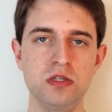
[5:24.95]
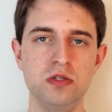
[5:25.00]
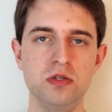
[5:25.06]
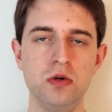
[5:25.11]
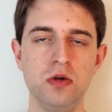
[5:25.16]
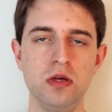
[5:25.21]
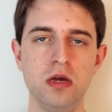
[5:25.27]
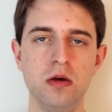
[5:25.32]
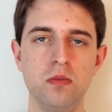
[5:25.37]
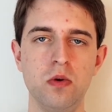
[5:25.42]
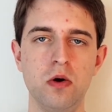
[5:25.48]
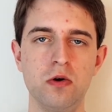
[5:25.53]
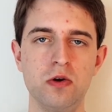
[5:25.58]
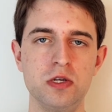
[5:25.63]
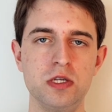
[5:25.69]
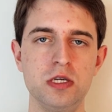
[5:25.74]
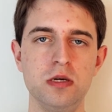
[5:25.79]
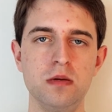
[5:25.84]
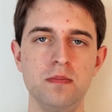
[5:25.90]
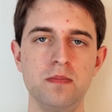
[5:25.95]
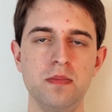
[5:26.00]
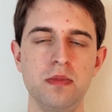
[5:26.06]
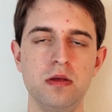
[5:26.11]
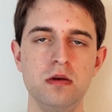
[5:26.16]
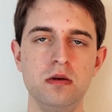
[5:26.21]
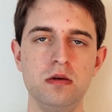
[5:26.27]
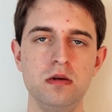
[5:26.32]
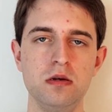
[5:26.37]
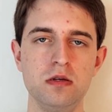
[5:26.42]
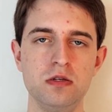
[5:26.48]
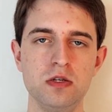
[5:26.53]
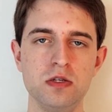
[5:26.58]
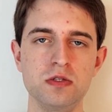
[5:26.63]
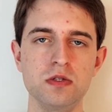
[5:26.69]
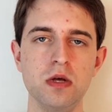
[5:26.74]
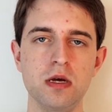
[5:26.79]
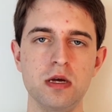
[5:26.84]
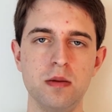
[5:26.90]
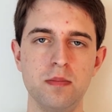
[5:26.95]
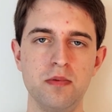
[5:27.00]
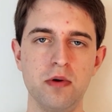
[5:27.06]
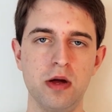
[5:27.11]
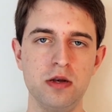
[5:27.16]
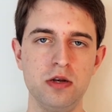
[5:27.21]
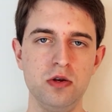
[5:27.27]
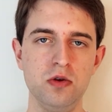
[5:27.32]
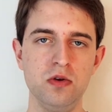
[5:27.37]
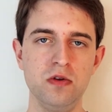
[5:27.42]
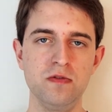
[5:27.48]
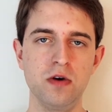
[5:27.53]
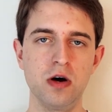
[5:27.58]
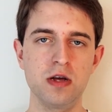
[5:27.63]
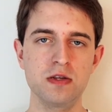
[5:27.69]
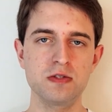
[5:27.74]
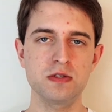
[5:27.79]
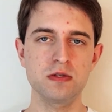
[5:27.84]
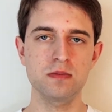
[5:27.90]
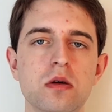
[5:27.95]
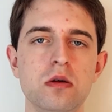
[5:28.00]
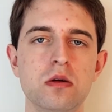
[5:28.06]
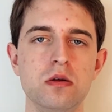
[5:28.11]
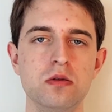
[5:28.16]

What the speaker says: to 2 year warranty, just like a brand new device.